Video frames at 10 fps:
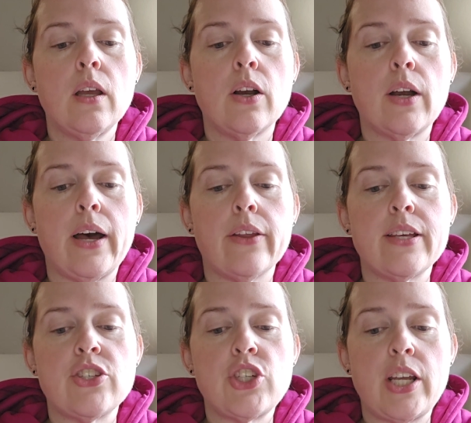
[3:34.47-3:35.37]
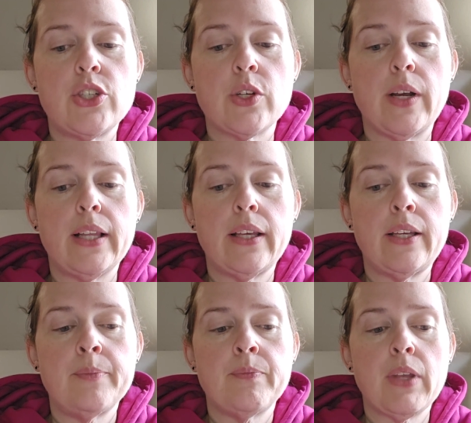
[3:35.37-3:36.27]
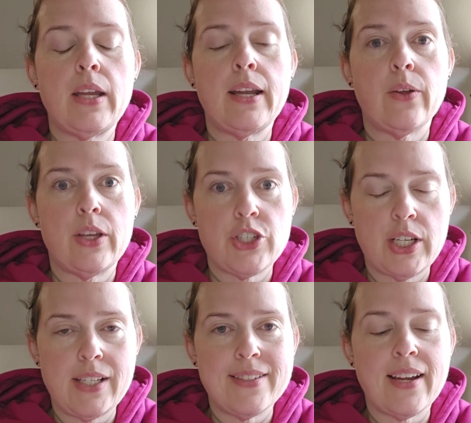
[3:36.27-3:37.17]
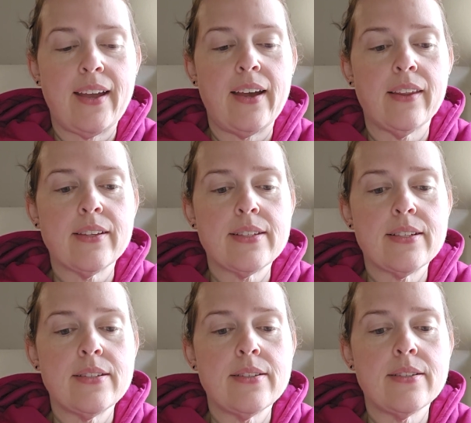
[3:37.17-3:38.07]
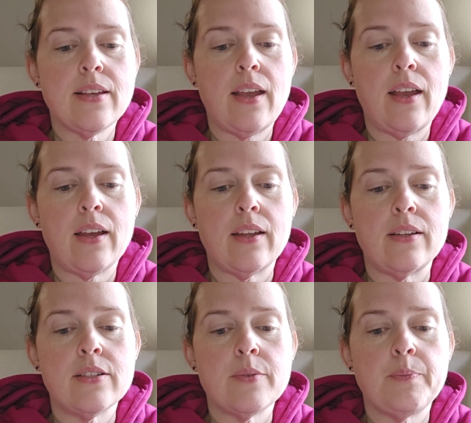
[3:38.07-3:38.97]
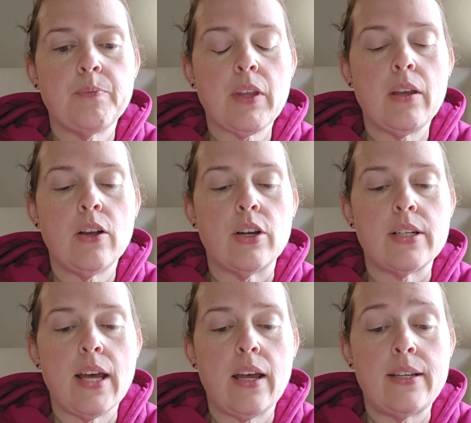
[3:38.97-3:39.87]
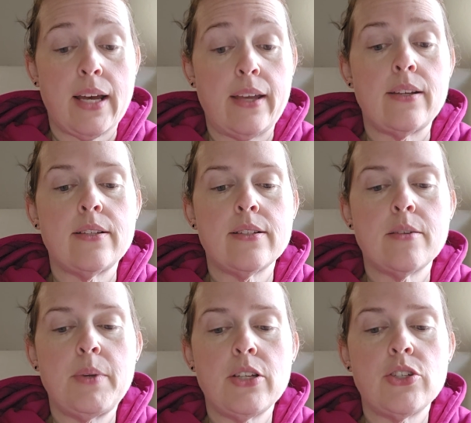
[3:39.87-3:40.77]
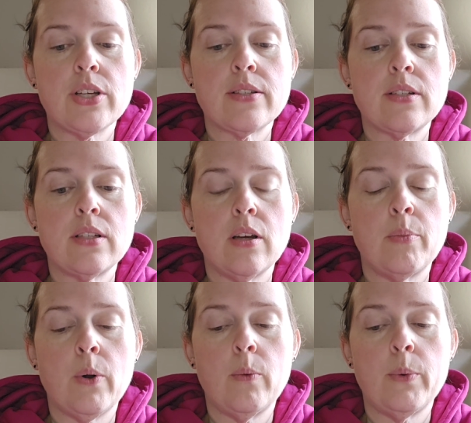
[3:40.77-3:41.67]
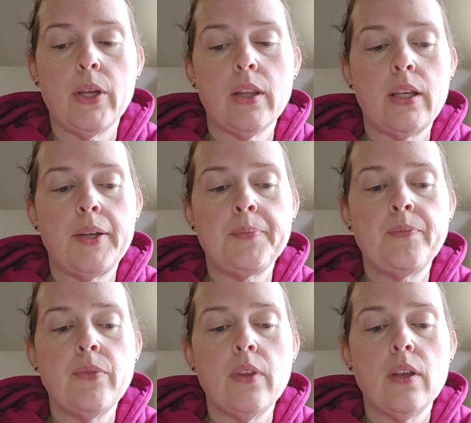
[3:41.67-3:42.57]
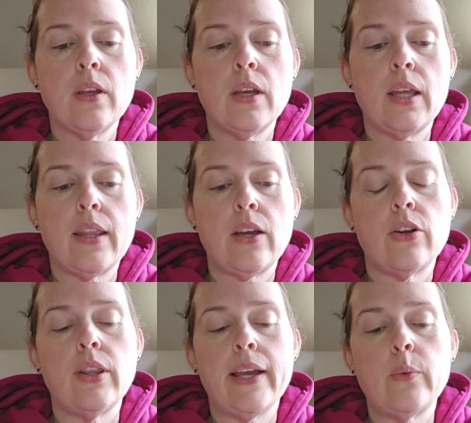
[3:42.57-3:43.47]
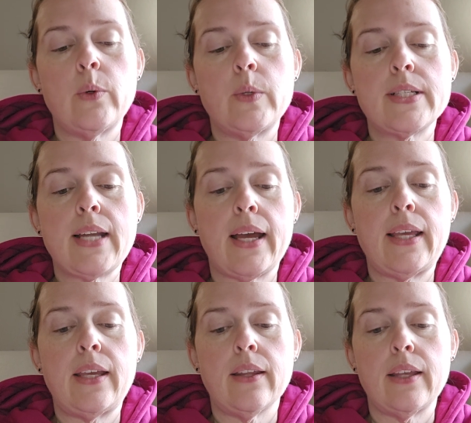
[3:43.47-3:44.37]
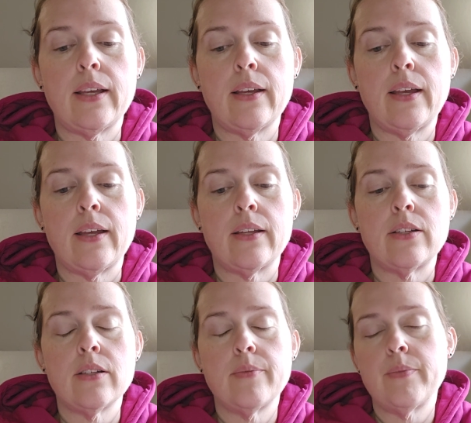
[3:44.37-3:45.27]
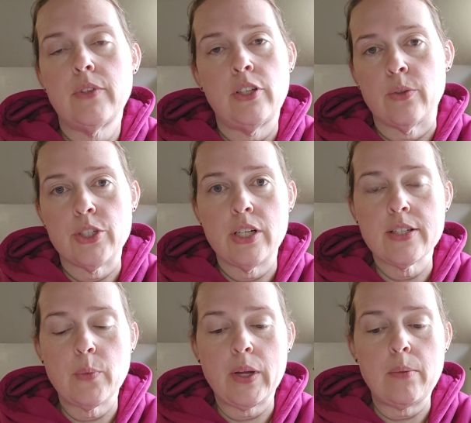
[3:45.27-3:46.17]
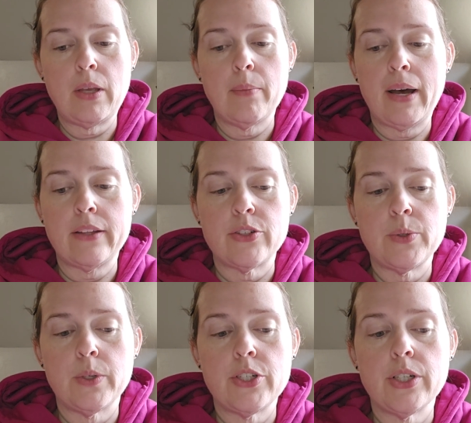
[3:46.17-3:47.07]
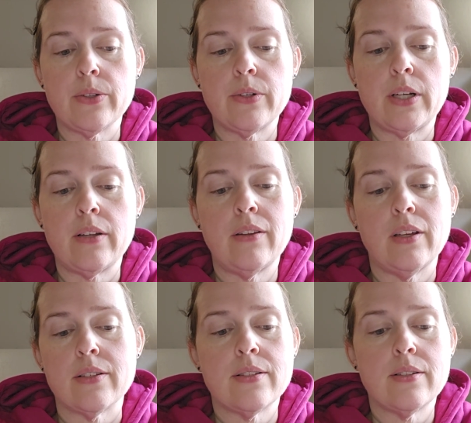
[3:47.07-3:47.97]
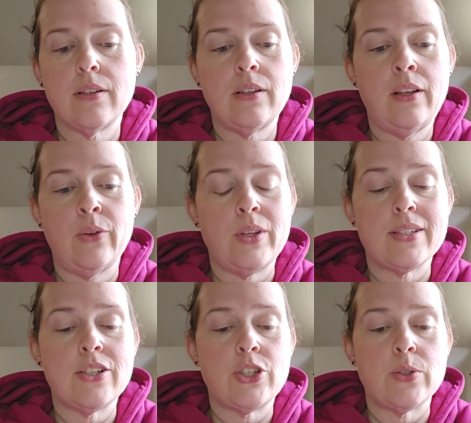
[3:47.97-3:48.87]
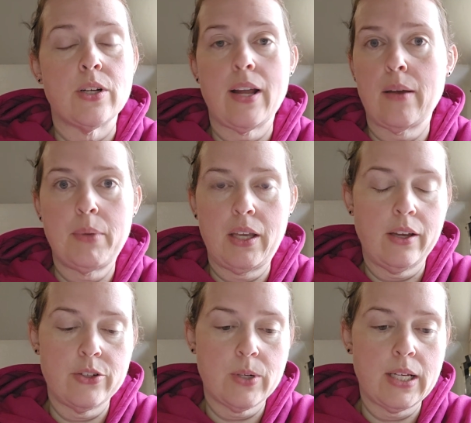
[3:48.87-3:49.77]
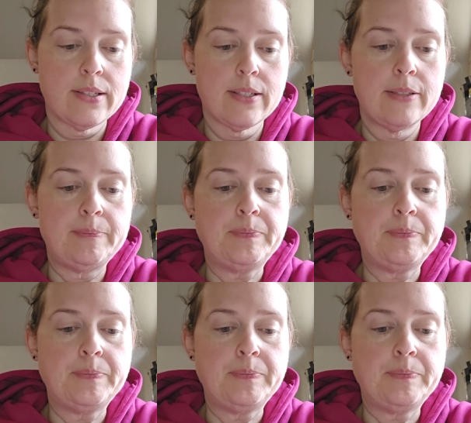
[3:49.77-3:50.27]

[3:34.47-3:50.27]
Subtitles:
Her health has changed greatly, and now that she needs dialysis and her diet needs to be adjusted appropriately, and that her leg wound is not healing, and she doesn't want to be a bother to her children. Thus, these issues are not being addressed.